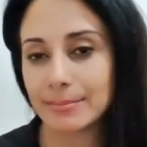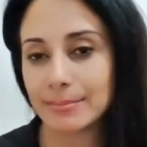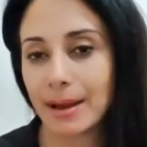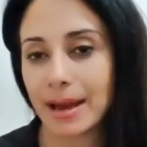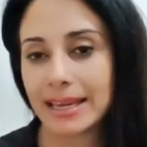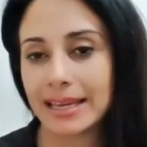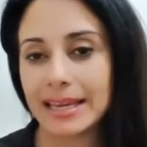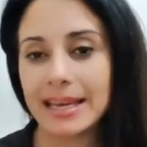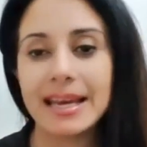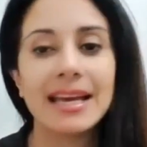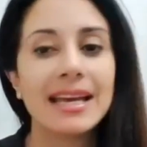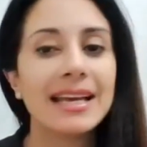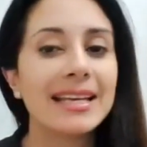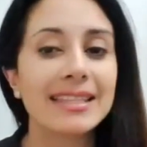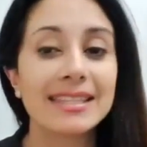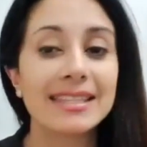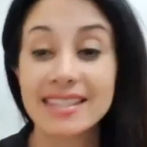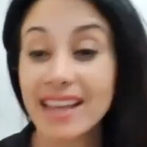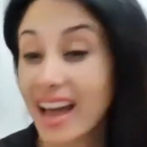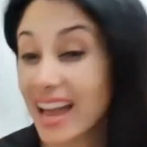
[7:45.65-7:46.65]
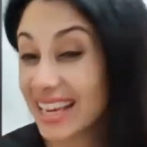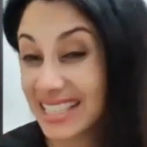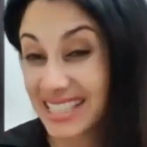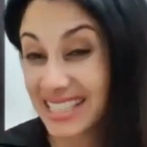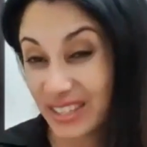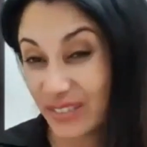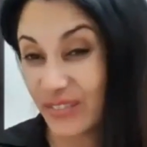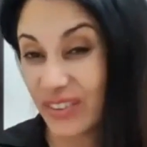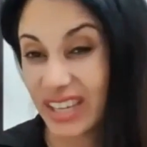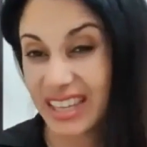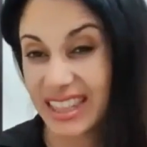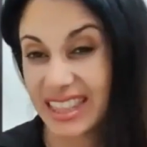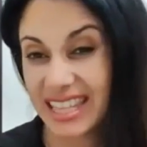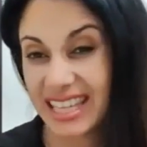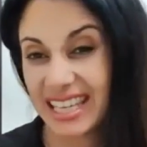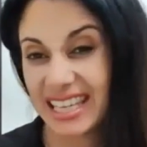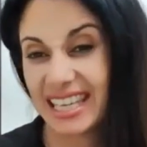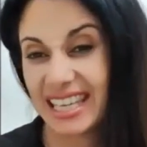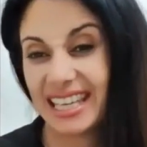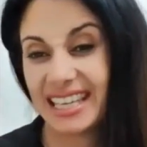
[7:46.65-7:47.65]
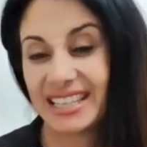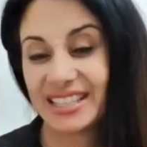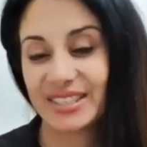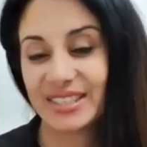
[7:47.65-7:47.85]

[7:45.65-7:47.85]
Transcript: my scientific thinking.